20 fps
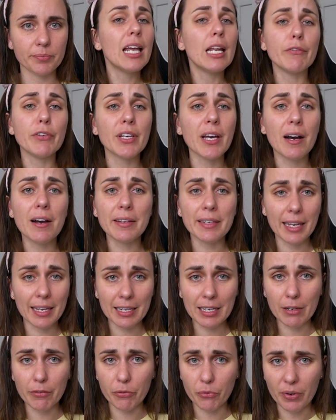If you can't get
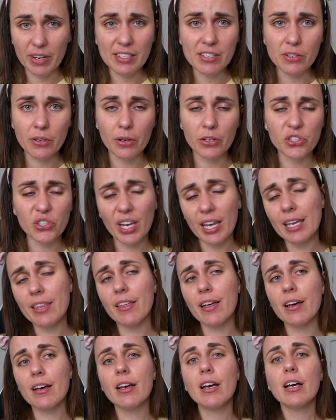enough research
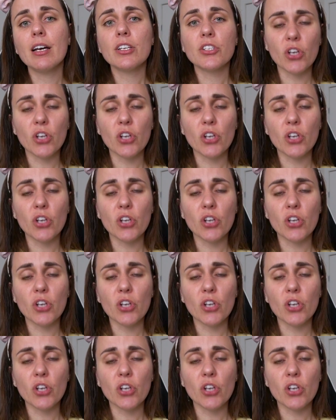either,